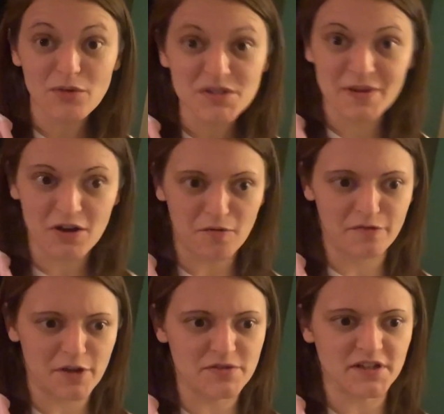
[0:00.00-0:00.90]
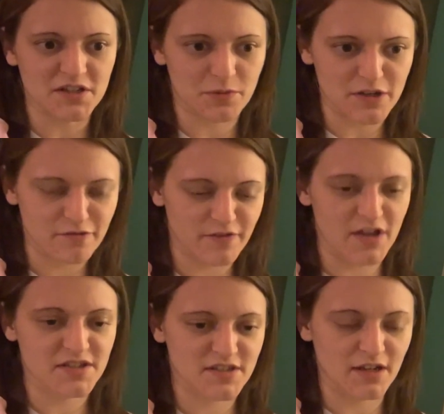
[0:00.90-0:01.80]
it's a bit confusing because when you
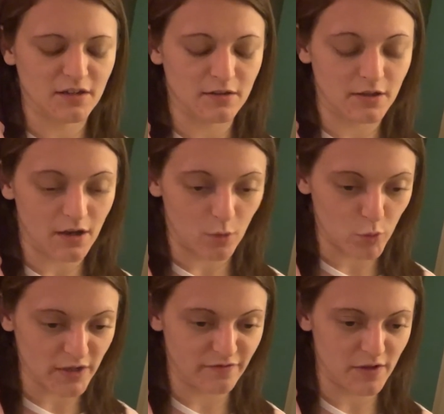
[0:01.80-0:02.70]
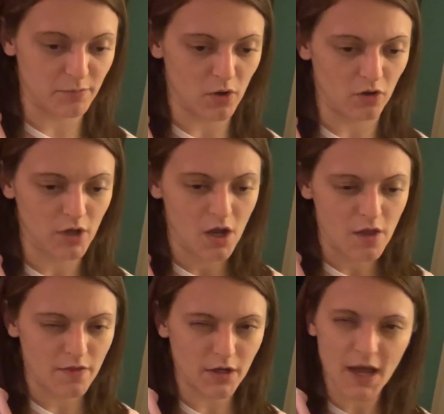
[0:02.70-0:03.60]
first sync the uh, Wii Fit board,
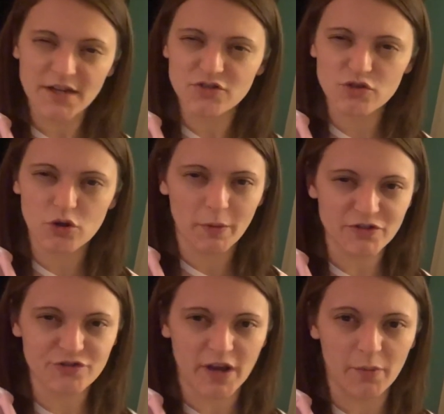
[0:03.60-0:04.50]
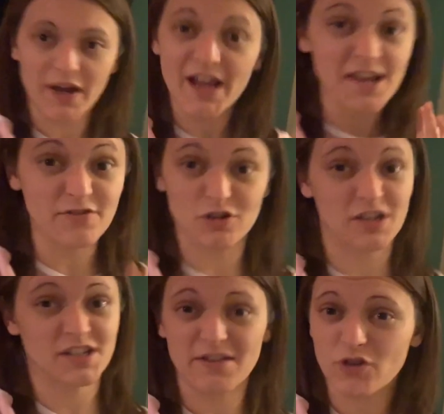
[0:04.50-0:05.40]
the light doesn't come on straight away. Even
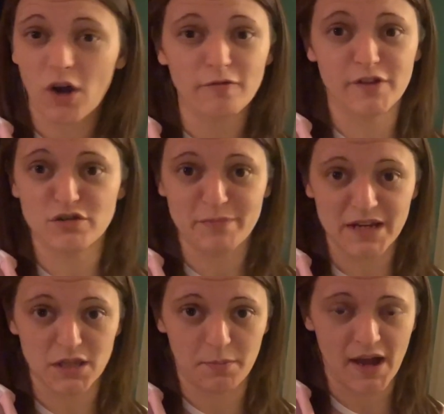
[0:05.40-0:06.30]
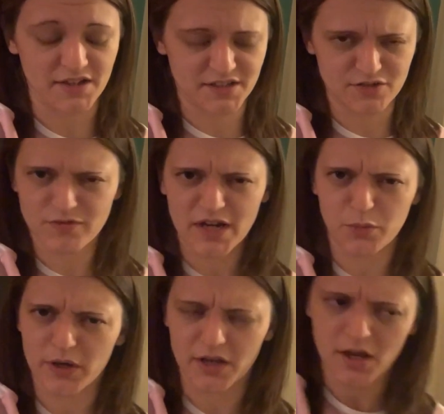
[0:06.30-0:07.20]
It's even confused me in the past. It's really
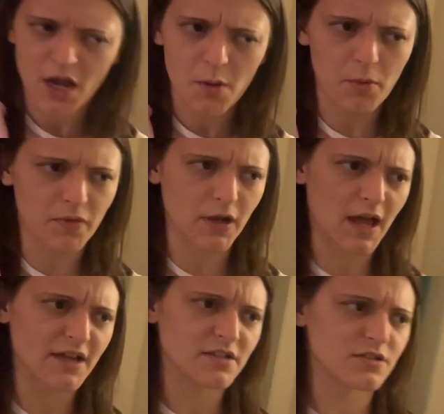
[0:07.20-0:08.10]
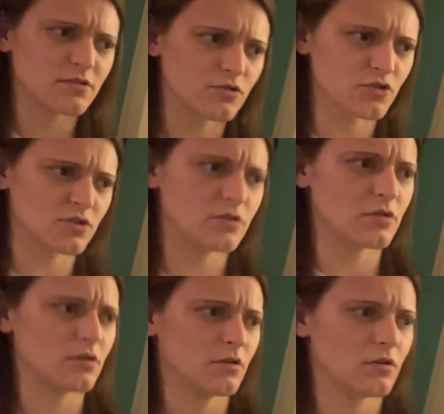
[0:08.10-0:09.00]
weird. But the light
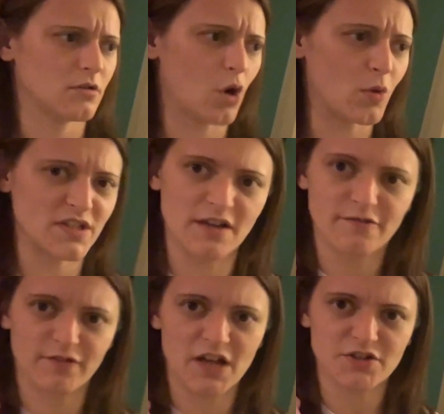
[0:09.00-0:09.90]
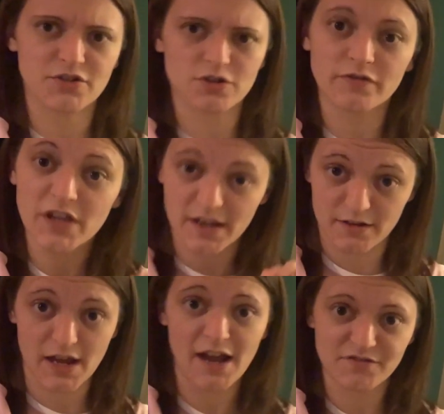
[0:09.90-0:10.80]
doesn't always like flash and stuff. You,
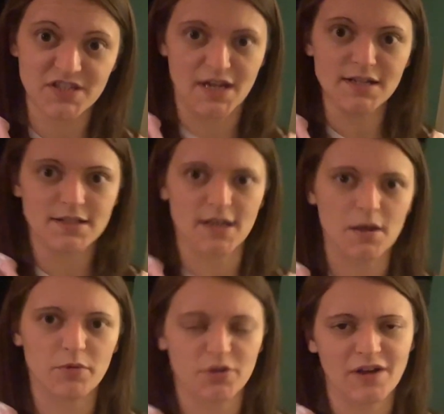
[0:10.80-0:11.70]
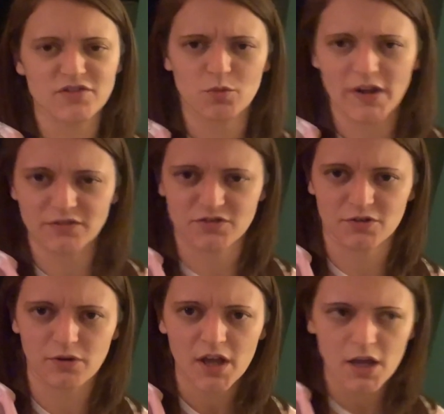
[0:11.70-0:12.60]
you have synced it, but you have to wait
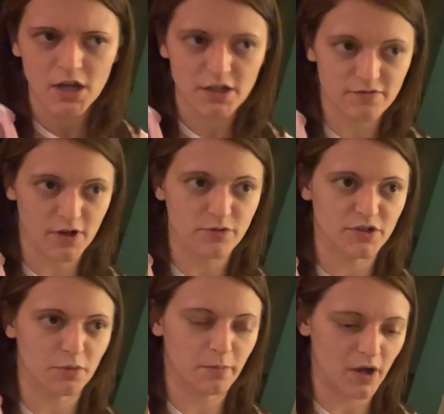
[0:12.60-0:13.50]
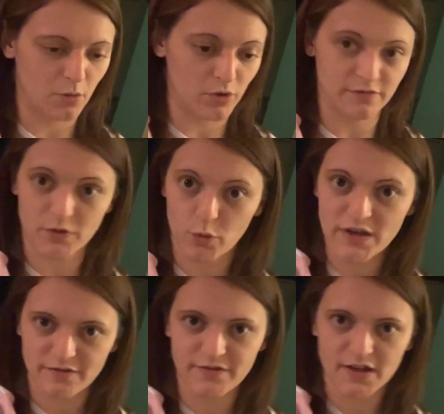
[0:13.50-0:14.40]
until you've loaded up uh, one of the
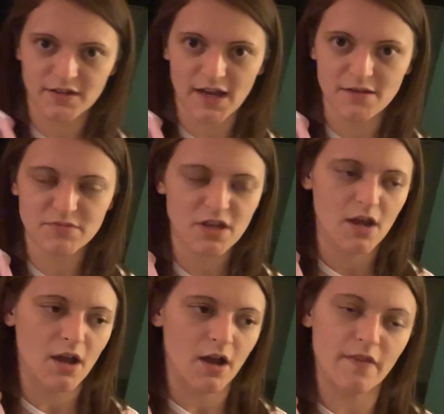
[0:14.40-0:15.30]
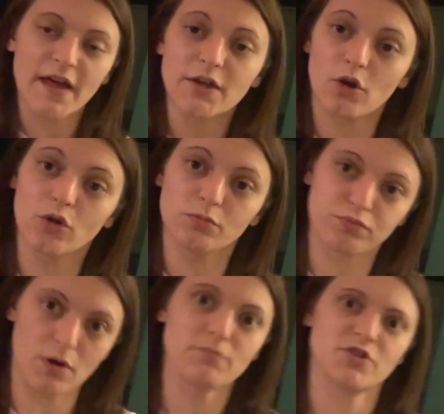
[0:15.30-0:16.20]
Wii Fit games and then it'll
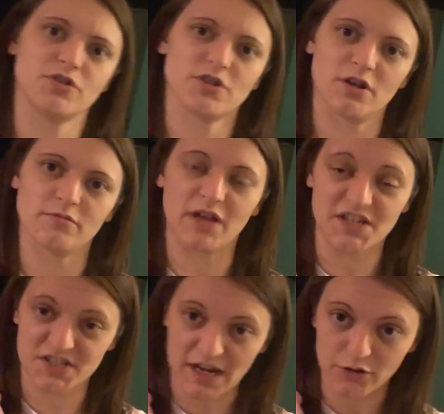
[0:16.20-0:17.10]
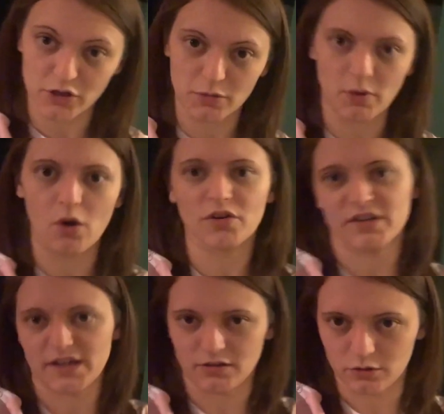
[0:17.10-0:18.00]
prompt you to like stand on the board
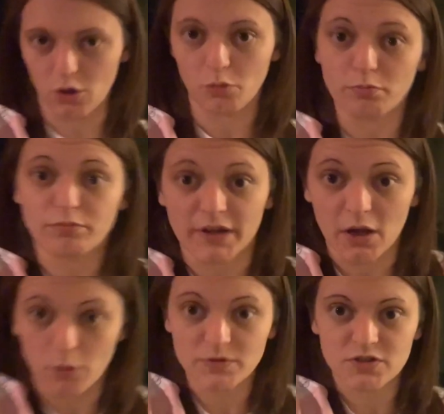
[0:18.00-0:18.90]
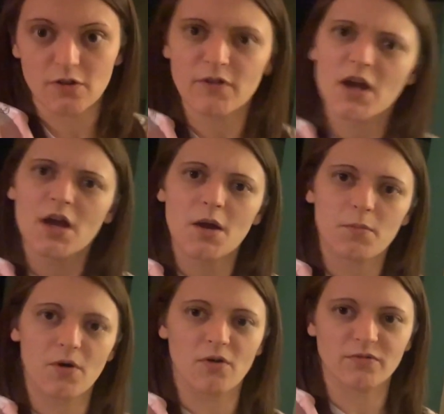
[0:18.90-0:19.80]
and then it'll all bring it up and stuff.
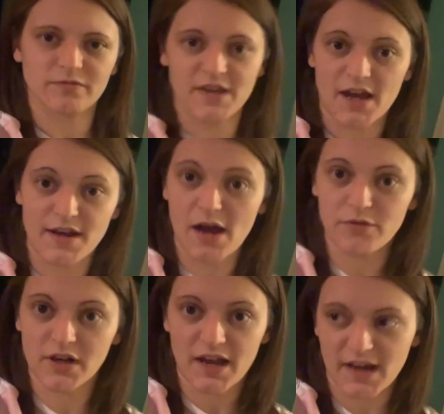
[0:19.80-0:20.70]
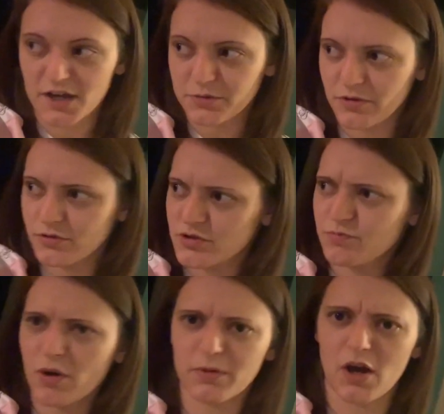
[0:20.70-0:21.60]
But yeah, now they're like adamant, there was
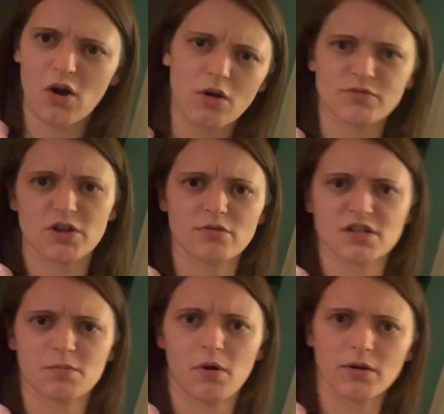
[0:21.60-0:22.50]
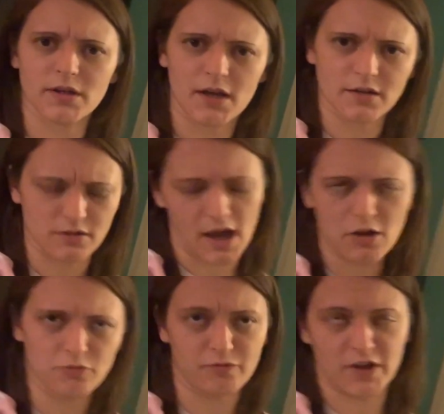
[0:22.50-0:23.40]
proper like, oh, I'm so disappointed and
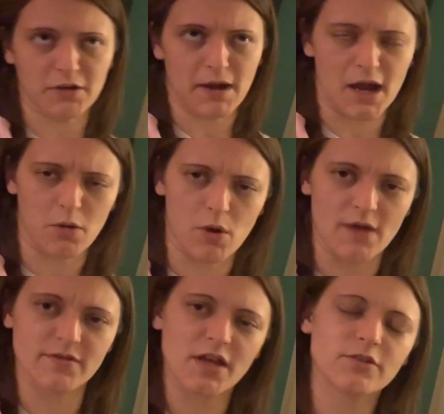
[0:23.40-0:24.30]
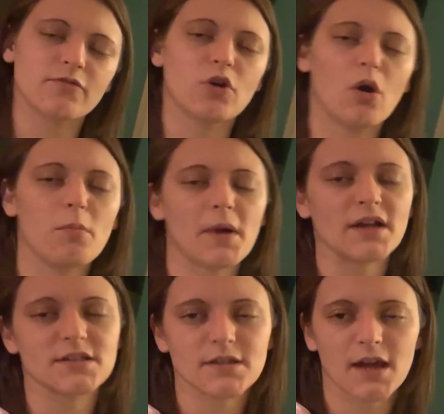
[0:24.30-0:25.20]
I'll figure it out and whatever. And then they've come
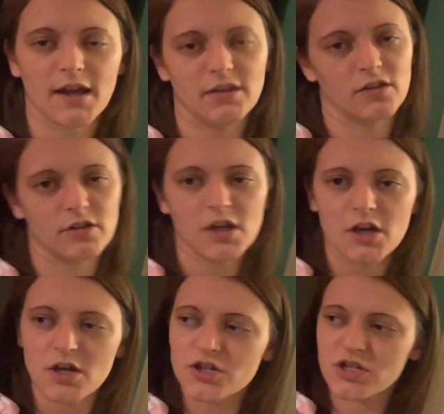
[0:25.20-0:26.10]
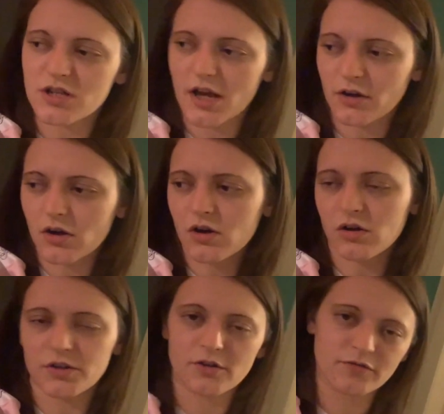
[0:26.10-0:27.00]
back today and the, she's like, oh,
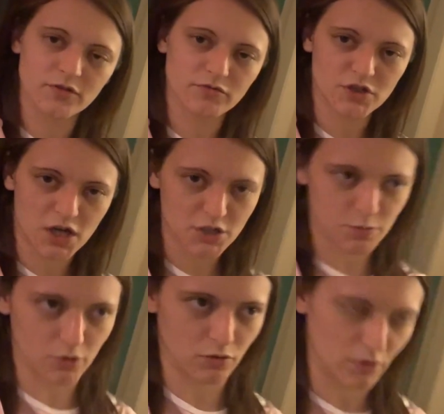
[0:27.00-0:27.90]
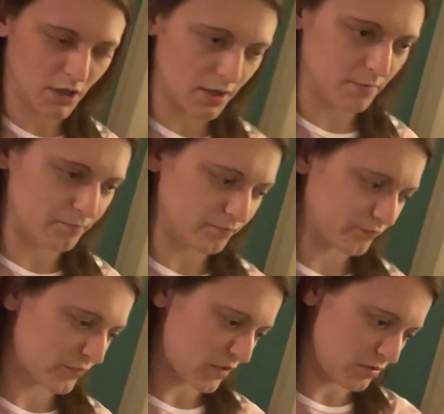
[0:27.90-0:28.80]
I don't think the rechargeable, um,
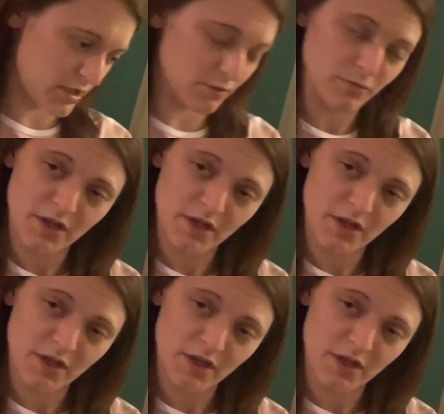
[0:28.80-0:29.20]
you know,